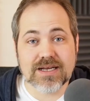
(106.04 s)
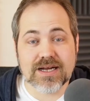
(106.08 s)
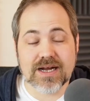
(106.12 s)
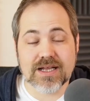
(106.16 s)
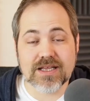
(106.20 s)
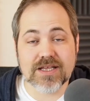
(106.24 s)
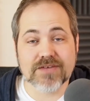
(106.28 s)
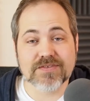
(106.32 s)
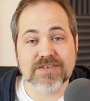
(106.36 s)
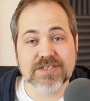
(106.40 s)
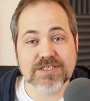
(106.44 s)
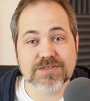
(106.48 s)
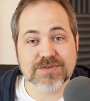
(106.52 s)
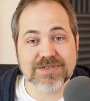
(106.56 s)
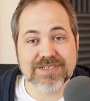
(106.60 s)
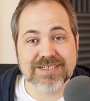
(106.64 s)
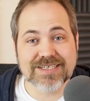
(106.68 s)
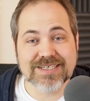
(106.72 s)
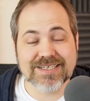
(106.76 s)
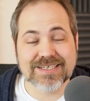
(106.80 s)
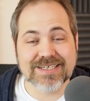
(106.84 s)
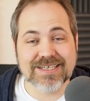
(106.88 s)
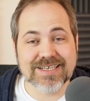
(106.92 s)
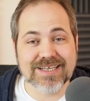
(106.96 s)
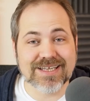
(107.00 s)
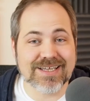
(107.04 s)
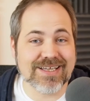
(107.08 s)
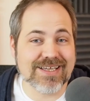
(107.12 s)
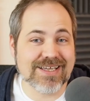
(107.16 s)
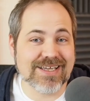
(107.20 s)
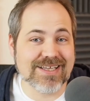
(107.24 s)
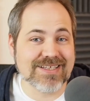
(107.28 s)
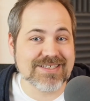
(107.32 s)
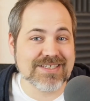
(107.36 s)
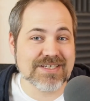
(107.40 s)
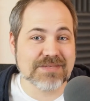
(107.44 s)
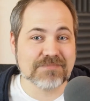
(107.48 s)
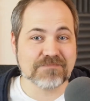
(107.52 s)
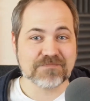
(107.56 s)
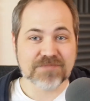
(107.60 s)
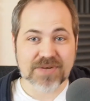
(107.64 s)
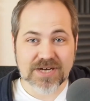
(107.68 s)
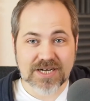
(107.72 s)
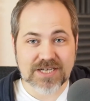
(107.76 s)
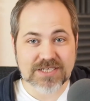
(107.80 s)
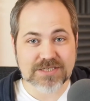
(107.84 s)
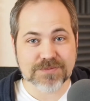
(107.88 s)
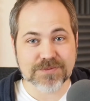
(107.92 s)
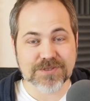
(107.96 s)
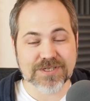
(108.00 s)
I love this one. It's
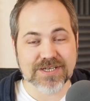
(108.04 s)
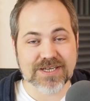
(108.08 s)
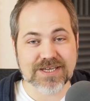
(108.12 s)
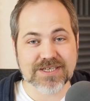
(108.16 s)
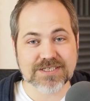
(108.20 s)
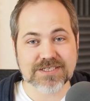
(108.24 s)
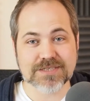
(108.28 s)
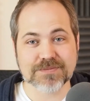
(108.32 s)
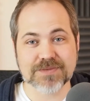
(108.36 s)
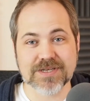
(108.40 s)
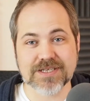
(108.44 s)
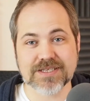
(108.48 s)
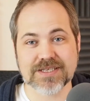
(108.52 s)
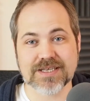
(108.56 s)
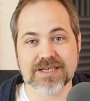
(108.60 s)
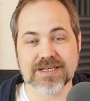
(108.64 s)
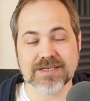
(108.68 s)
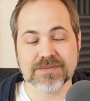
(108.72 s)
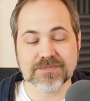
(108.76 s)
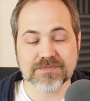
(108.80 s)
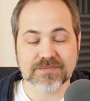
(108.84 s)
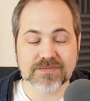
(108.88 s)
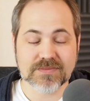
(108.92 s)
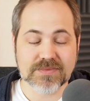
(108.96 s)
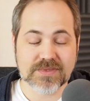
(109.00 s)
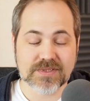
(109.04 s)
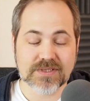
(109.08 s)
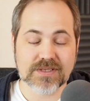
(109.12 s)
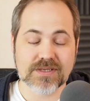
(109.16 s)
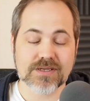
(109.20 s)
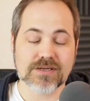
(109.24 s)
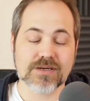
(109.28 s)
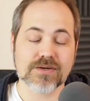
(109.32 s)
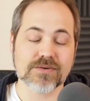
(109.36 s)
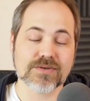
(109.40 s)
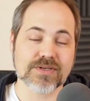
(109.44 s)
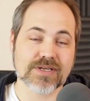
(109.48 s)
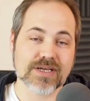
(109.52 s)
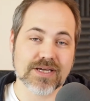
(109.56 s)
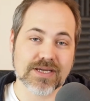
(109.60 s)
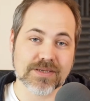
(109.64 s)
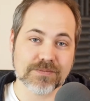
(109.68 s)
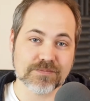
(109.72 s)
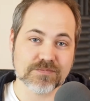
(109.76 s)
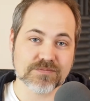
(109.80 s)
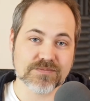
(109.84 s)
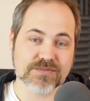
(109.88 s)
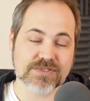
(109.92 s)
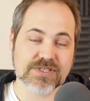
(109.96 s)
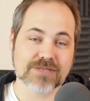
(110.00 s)
impossible to estimate that. Okay,
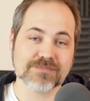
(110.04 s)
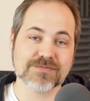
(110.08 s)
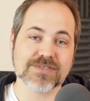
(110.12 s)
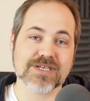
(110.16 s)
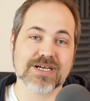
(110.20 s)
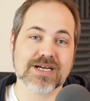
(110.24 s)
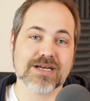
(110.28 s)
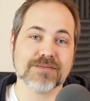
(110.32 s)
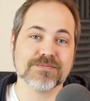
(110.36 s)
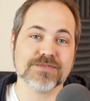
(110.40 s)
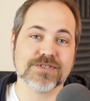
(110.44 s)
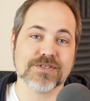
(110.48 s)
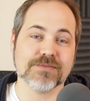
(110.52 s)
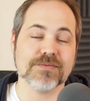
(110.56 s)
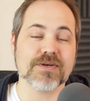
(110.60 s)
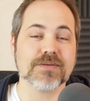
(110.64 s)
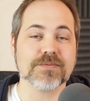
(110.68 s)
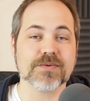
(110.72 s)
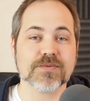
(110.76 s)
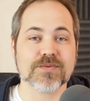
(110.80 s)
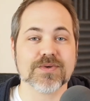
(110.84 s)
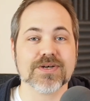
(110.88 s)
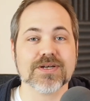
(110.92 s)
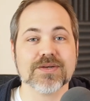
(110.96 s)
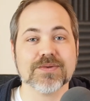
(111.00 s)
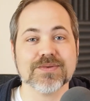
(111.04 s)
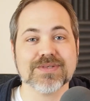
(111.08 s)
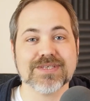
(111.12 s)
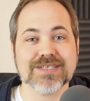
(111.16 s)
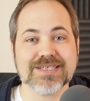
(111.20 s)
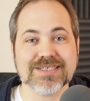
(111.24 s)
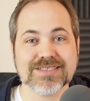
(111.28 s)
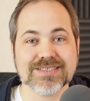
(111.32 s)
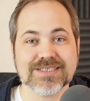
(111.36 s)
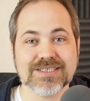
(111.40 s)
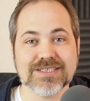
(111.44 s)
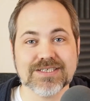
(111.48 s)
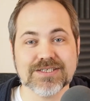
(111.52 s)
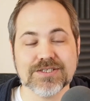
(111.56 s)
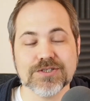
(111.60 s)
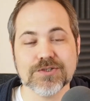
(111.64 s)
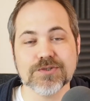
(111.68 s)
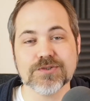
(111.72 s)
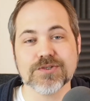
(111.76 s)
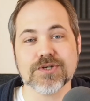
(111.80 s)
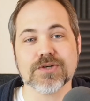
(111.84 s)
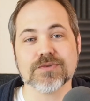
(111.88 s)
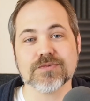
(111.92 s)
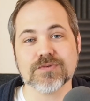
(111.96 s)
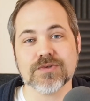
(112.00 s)
sometimes you might be working with things that you
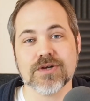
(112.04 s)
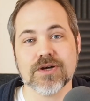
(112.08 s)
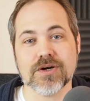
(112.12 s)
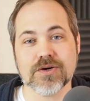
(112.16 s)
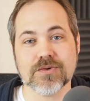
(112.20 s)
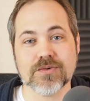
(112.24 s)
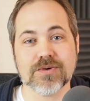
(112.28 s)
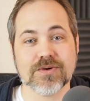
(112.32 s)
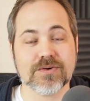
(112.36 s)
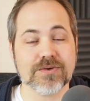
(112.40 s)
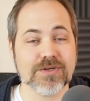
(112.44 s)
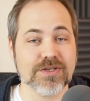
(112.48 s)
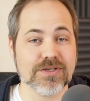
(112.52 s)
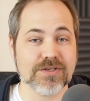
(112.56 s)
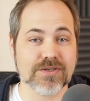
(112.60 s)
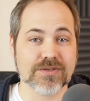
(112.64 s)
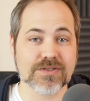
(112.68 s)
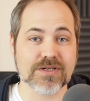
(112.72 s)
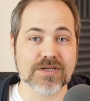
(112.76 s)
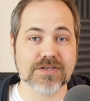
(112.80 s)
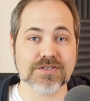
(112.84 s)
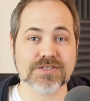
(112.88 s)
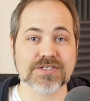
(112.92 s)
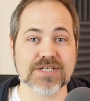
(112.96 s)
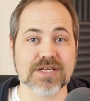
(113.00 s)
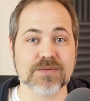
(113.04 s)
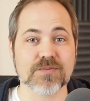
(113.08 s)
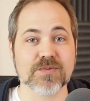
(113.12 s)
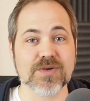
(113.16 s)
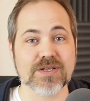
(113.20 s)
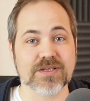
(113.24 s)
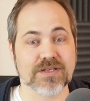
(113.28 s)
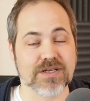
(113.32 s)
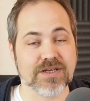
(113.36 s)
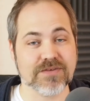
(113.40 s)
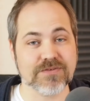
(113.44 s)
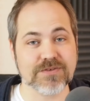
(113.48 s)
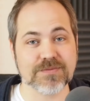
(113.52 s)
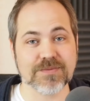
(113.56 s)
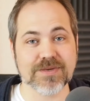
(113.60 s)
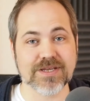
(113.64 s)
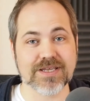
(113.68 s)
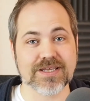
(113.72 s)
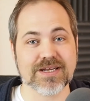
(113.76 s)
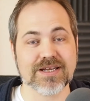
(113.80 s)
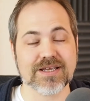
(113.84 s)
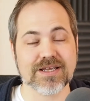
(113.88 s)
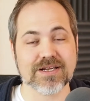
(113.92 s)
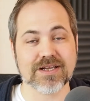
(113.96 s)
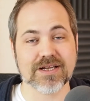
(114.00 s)
don't know or you don't understand well enough to make
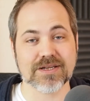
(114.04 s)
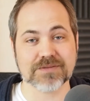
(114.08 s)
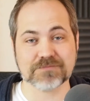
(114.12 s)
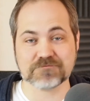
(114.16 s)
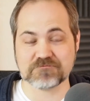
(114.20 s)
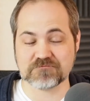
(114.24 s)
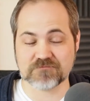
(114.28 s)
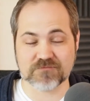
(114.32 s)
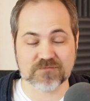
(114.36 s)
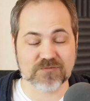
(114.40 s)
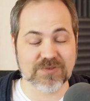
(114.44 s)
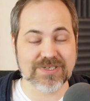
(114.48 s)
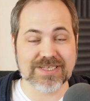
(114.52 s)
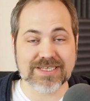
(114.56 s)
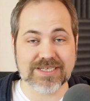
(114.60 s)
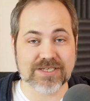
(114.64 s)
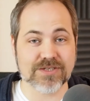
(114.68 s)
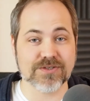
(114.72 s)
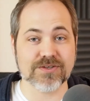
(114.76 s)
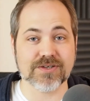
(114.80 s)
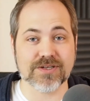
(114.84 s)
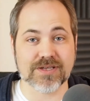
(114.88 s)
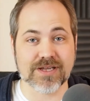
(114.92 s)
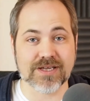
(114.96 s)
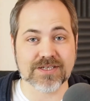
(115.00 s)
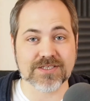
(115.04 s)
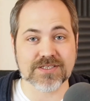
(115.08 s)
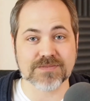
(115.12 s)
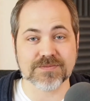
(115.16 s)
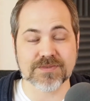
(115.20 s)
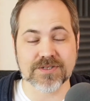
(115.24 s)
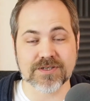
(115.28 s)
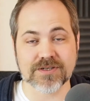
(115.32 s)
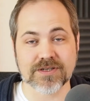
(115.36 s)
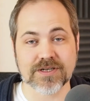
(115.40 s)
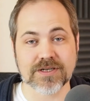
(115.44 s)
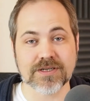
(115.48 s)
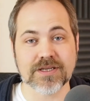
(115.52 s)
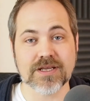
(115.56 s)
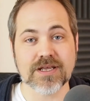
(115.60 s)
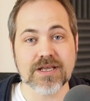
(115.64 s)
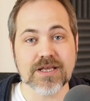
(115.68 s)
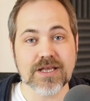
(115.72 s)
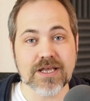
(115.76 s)
a really good estimate on it.